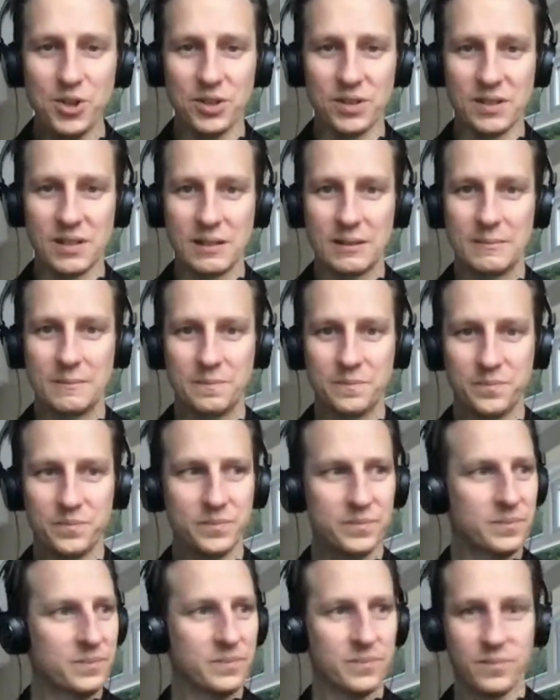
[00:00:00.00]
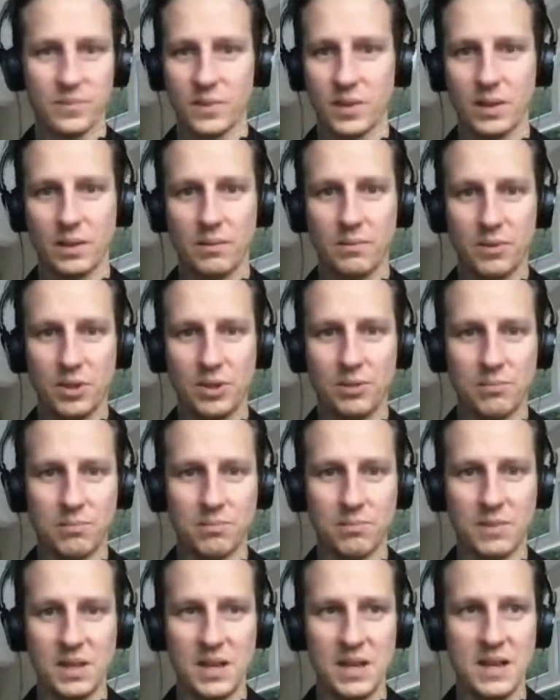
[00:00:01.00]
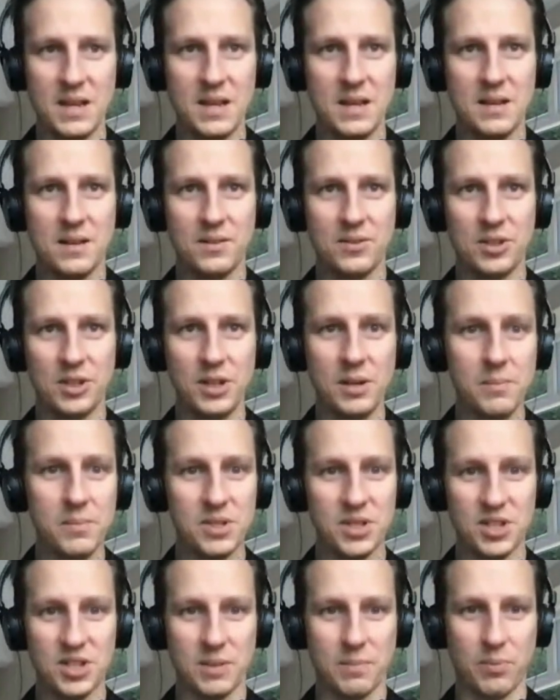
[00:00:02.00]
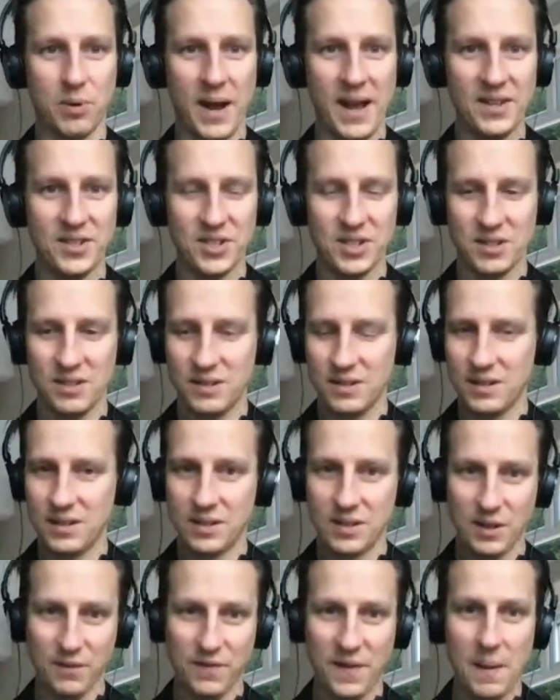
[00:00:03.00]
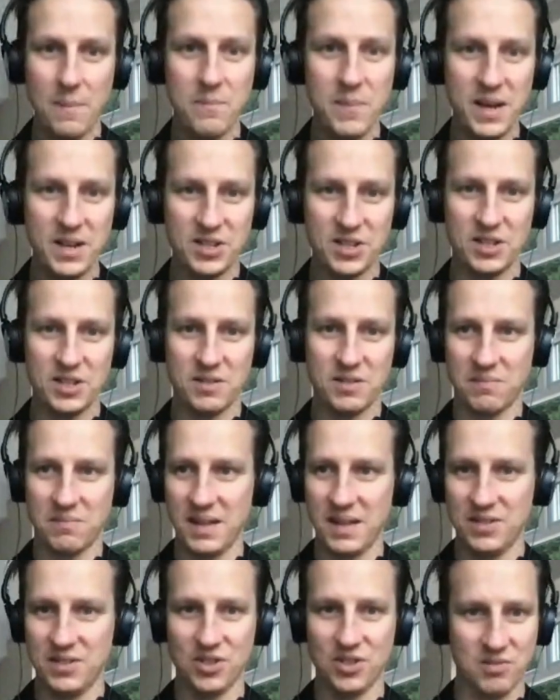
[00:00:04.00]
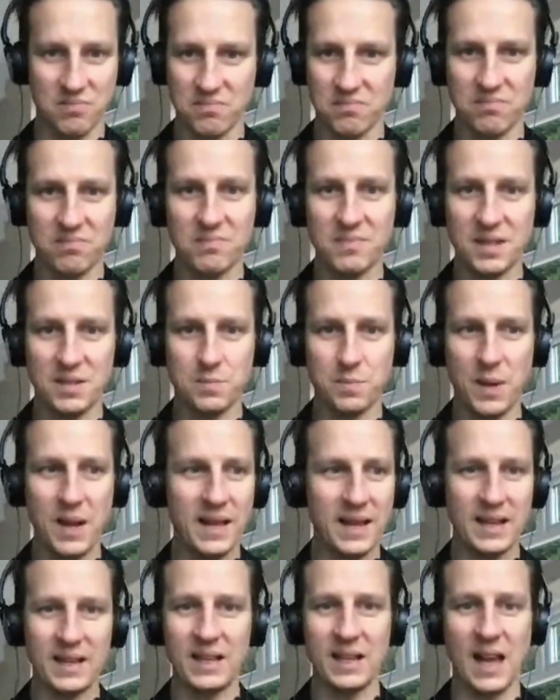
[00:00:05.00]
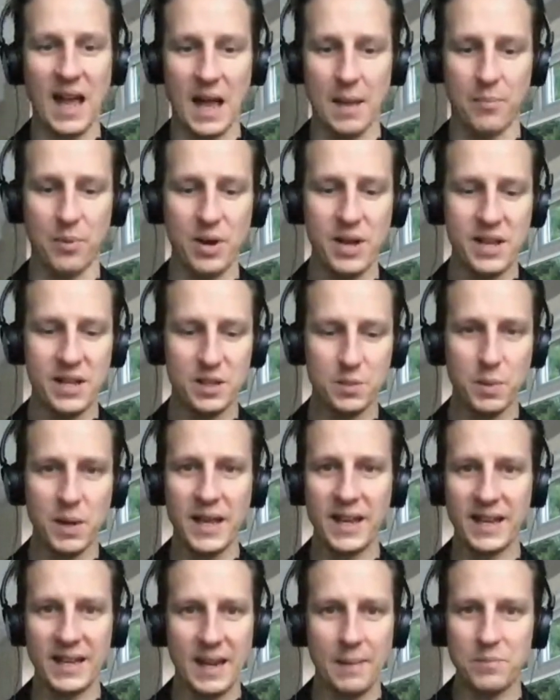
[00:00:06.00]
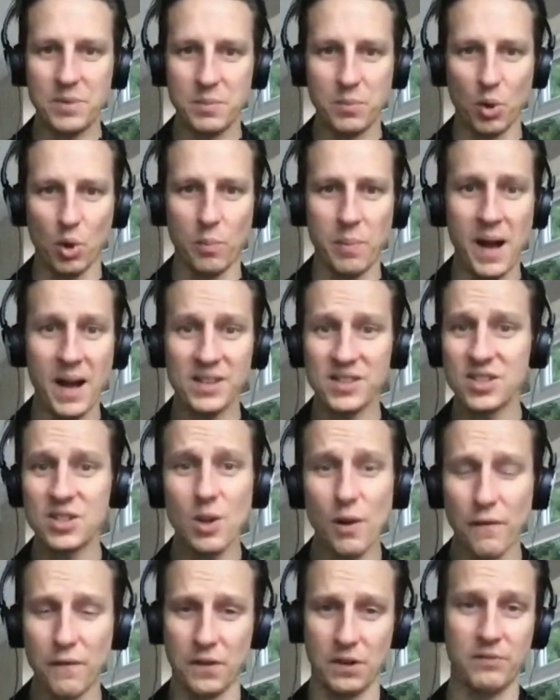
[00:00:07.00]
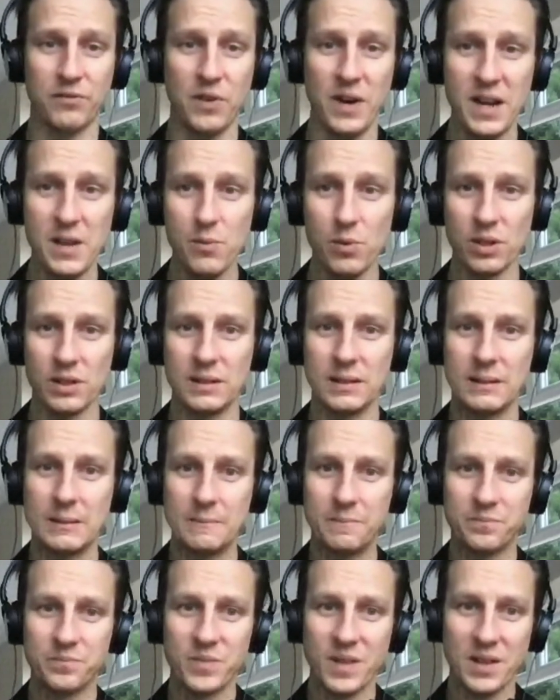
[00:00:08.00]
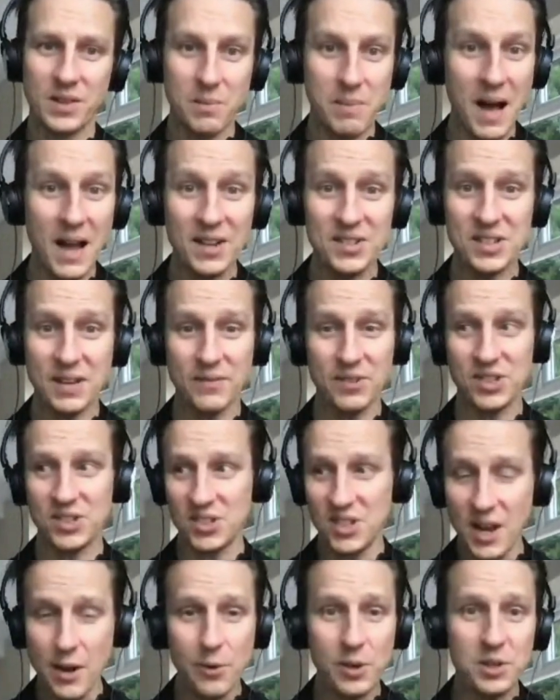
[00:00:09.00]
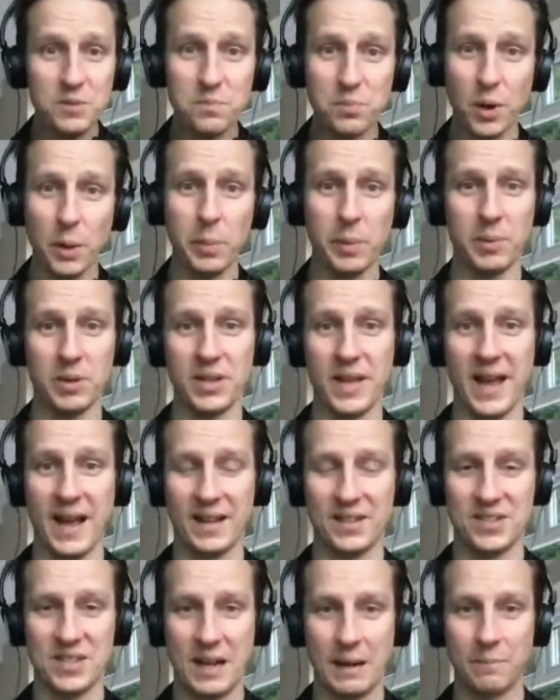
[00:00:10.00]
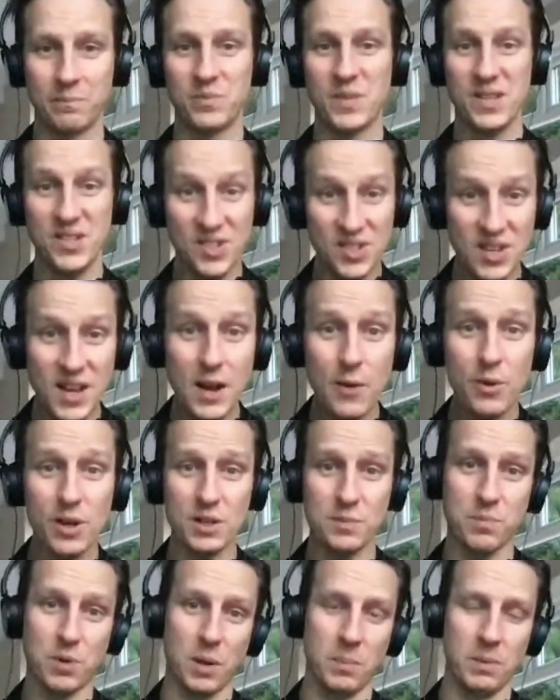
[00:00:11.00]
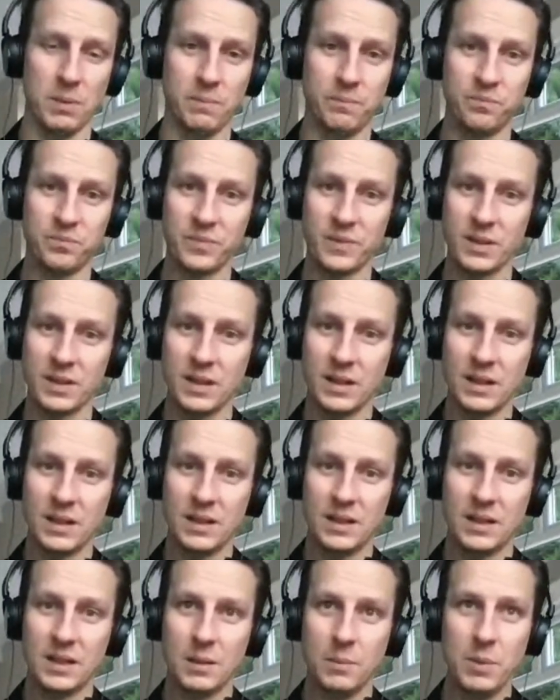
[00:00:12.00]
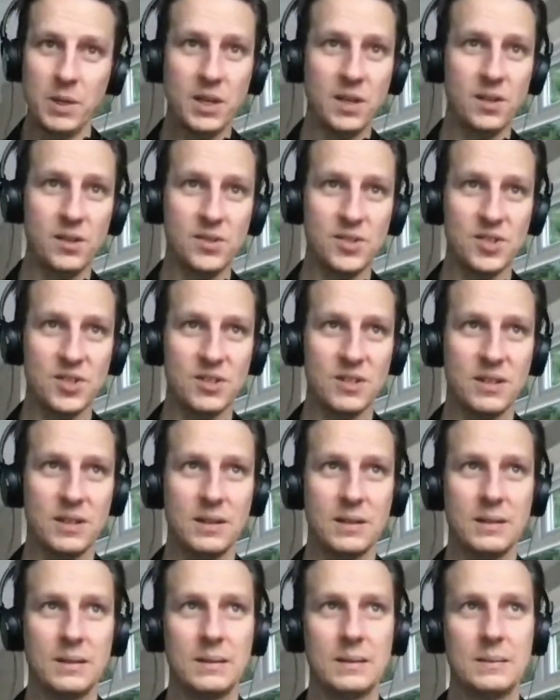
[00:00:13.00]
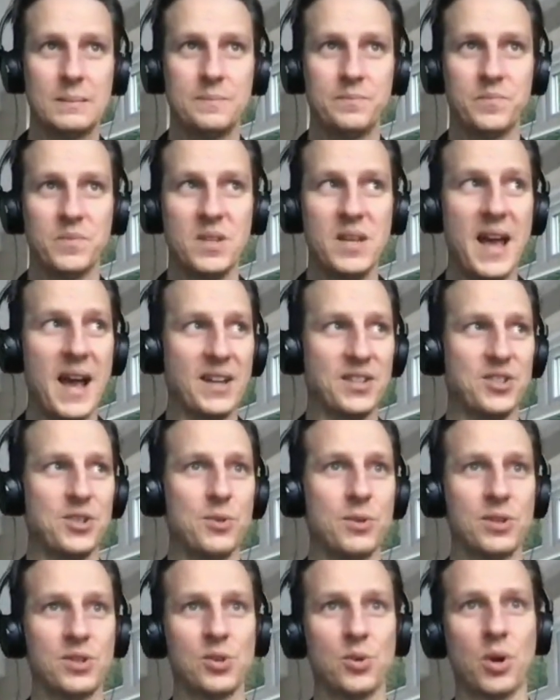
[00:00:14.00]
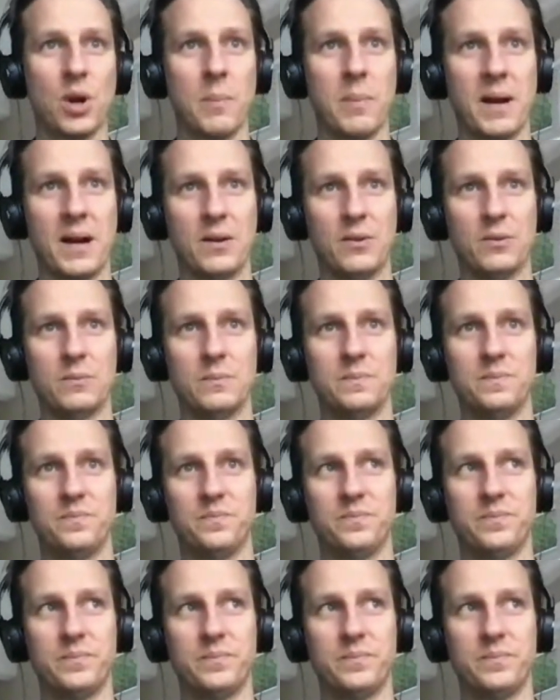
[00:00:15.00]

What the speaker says: well, for the reasons I mentioned, the numbers are suppressed. The fan base is it's playing in a library. It's playing in empty ballparks. It's not fun for anyone. The Marlins have a serious problem on their hands now. Serious problem. Because, yes, you can talk about